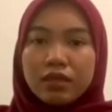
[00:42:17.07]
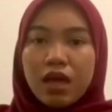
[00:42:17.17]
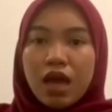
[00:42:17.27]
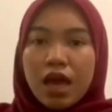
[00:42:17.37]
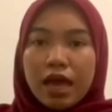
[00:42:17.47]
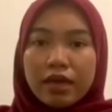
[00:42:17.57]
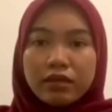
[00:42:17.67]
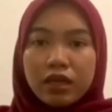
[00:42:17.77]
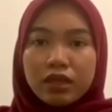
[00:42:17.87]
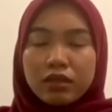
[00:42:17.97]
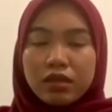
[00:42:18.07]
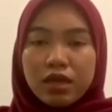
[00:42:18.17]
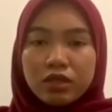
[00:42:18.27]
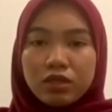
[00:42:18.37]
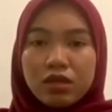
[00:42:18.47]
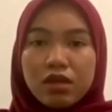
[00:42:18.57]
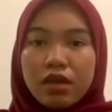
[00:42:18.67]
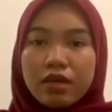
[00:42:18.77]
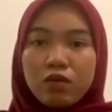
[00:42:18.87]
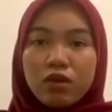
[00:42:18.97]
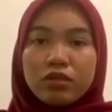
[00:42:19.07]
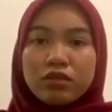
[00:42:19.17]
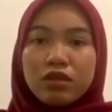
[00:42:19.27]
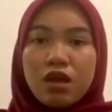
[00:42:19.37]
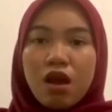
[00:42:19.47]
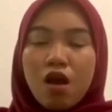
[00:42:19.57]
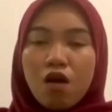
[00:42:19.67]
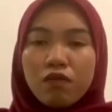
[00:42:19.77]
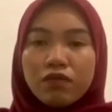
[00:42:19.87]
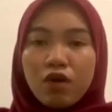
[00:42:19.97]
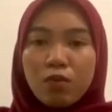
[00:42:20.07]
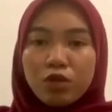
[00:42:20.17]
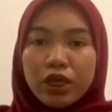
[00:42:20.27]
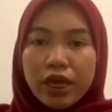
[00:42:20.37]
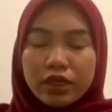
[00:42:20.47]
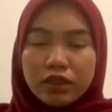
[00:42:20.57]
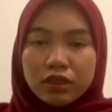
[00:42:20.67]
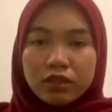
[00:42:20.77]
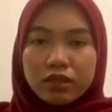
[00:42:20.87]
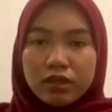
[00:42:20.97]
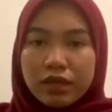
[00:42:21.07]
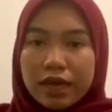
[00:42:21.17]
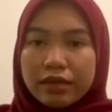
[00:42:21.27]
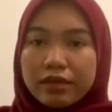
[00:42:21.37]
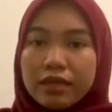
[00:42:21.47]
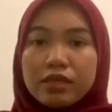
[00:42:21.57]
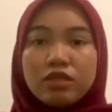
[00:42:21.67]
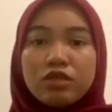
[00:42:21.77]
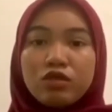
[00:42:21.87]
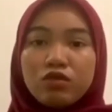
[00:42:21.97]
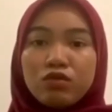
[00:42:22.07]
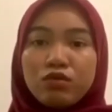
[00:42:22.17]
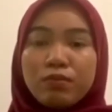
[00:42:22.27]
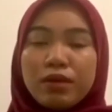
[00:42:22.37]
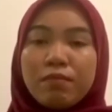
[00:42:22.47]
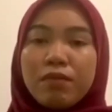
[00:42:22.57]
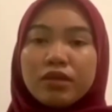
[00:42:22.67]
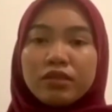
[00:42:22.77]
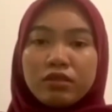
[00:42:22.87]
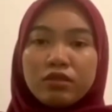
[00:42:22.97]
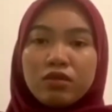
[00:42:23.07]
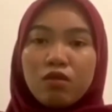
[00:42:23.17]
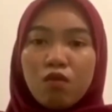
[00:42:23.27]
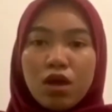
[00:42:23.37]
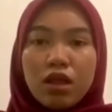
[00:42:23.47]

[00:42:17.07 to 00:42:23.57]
an international language of communication that needs to be mastered well